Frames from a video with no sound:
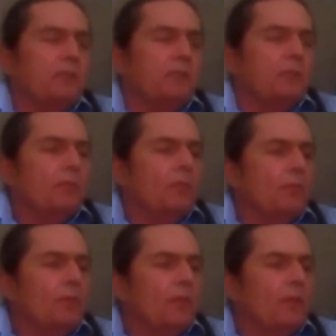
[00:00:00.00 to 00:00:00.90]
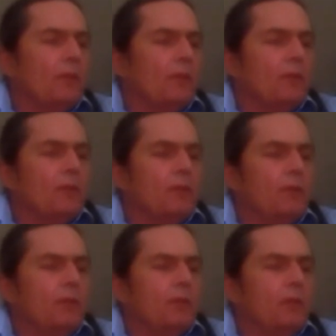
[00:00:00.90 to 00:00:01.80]

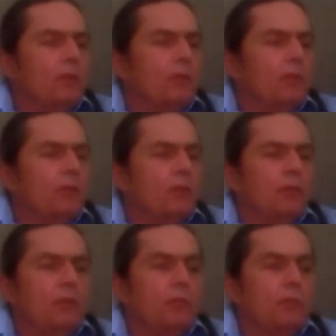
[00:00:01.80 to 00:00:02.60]
Nobody speaks.